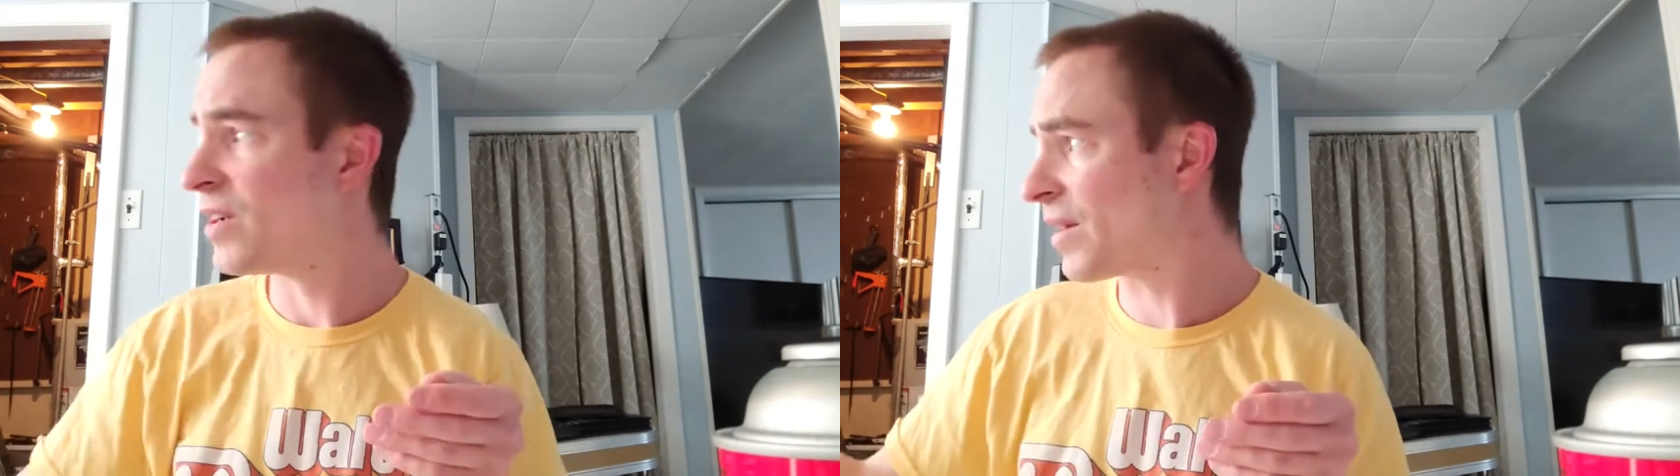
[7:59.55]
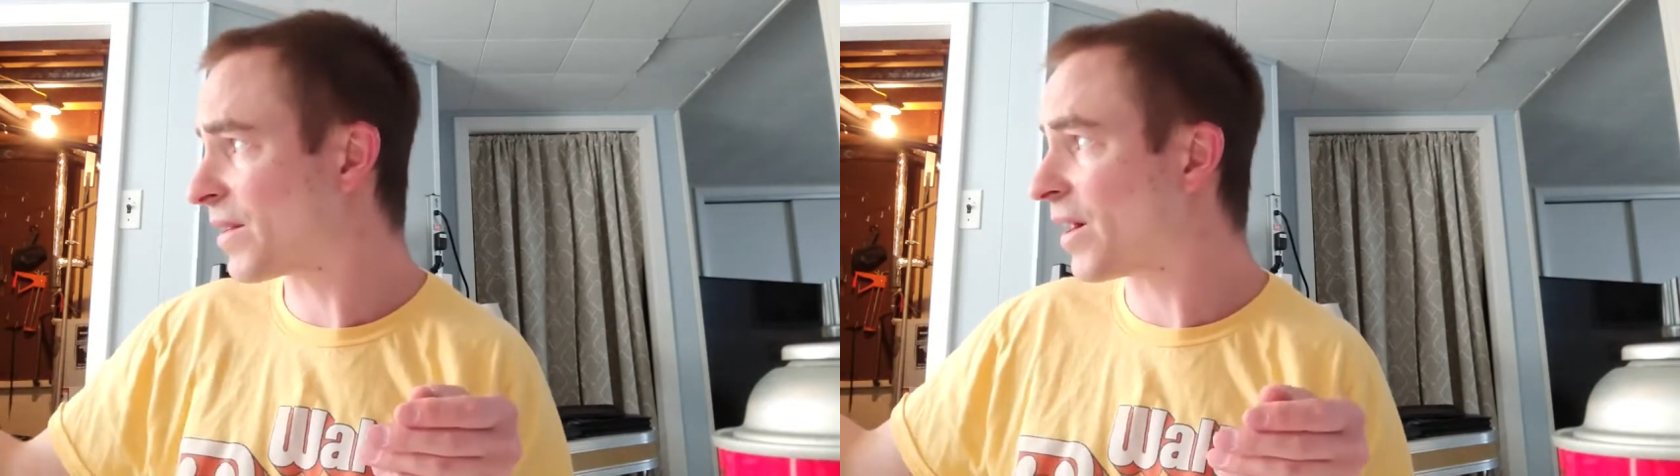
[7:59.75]

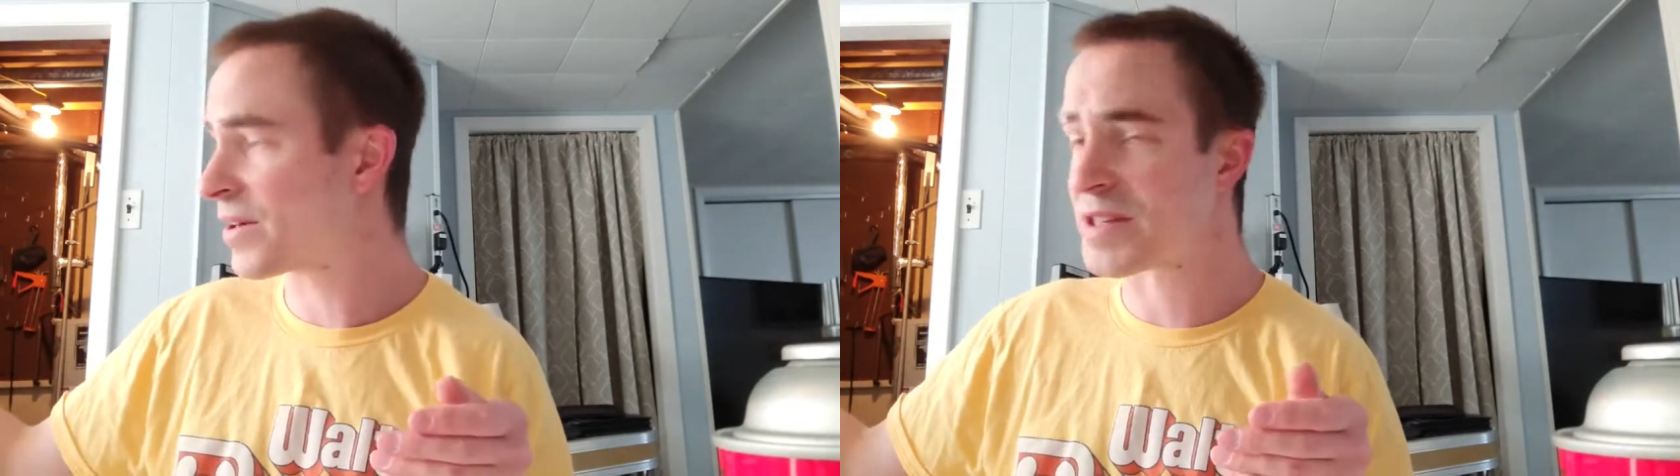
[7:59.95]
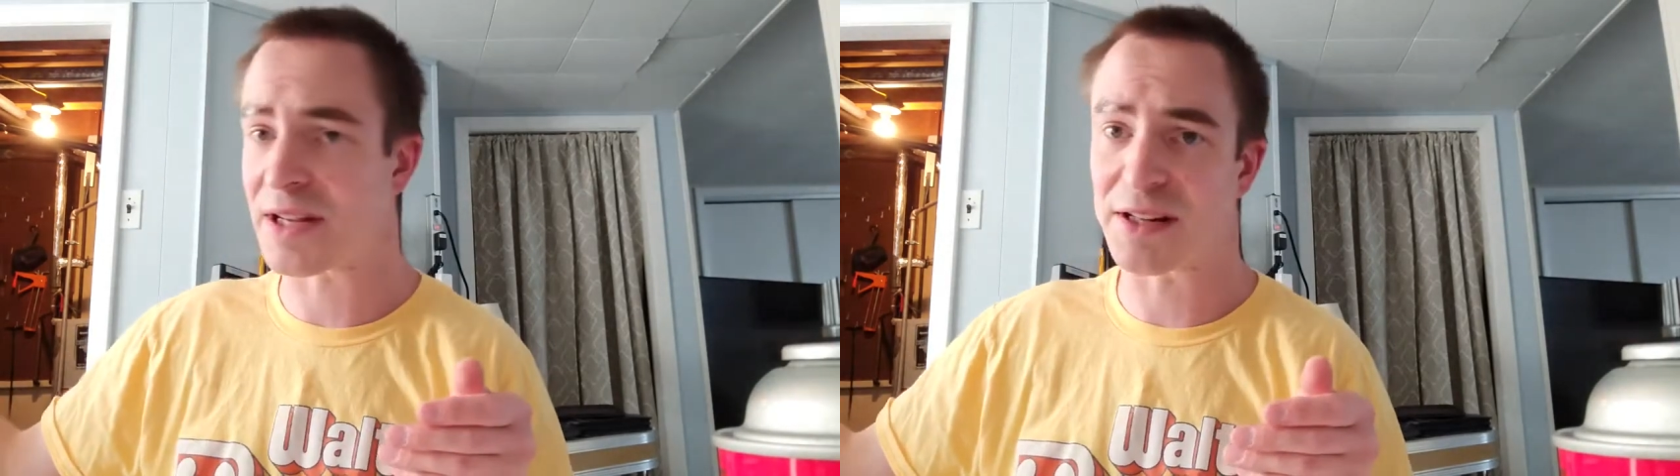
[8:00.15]
And then I'll
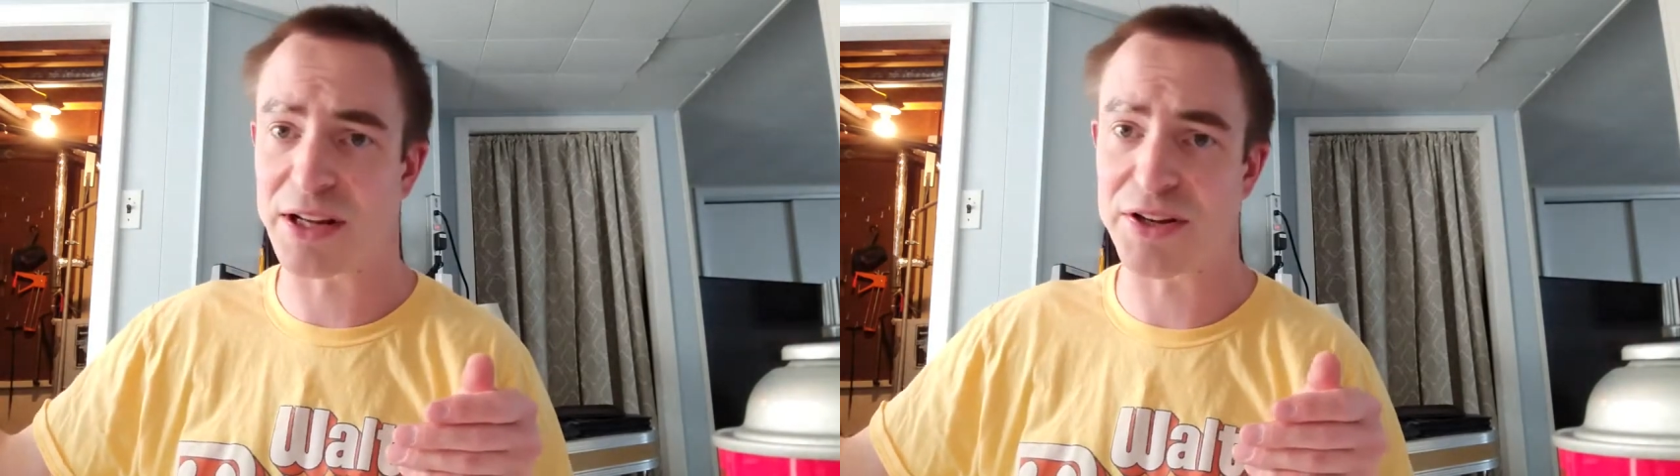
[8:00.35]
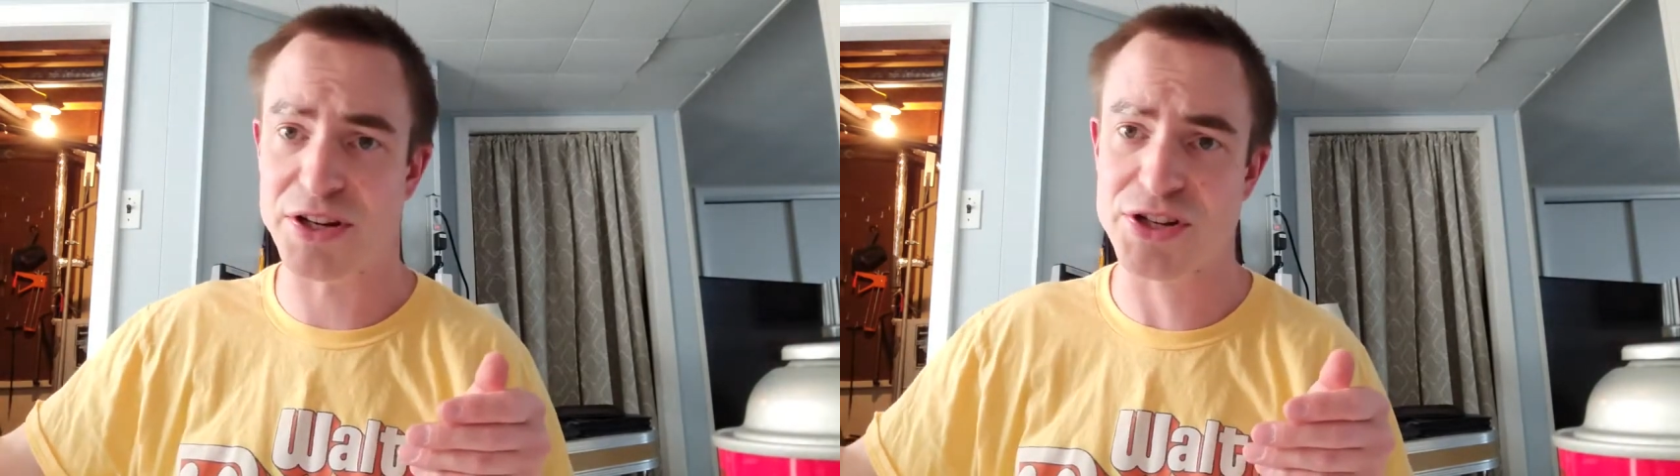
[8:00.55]
take
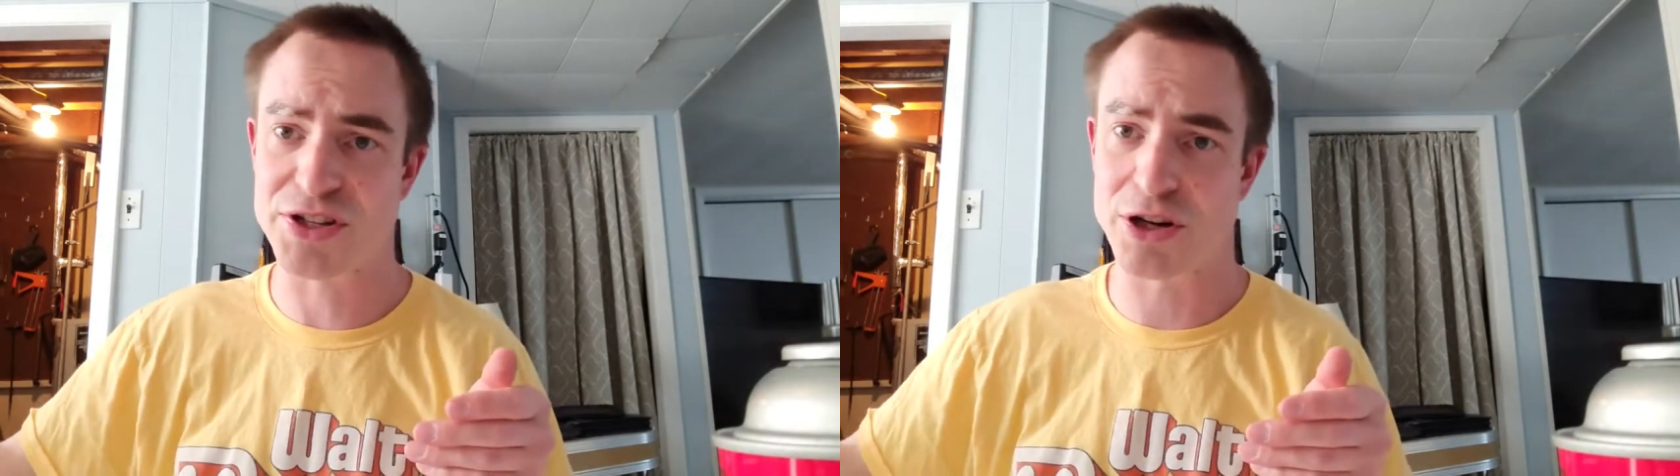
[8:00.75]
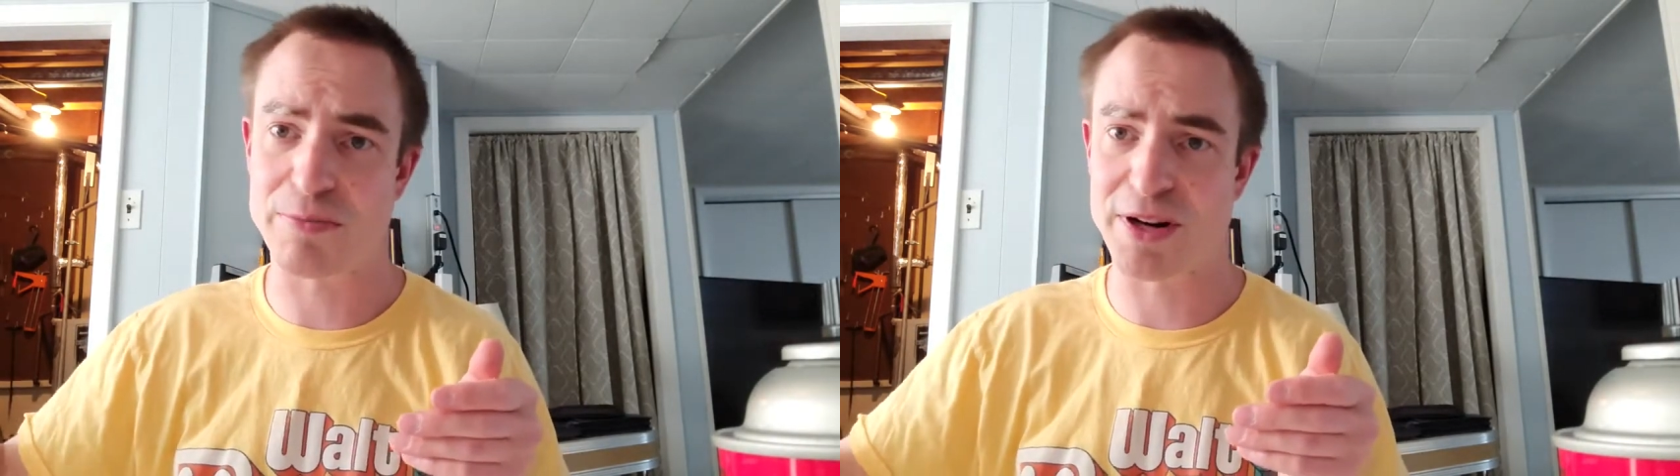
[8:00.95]
like dish
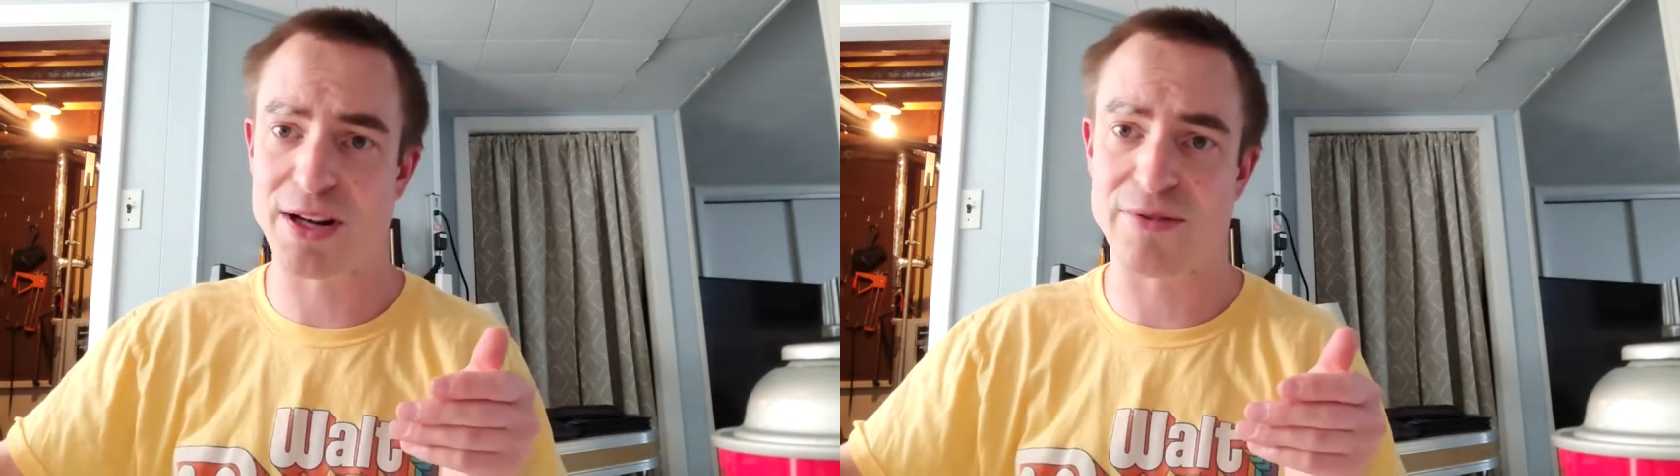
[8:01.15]
soap and I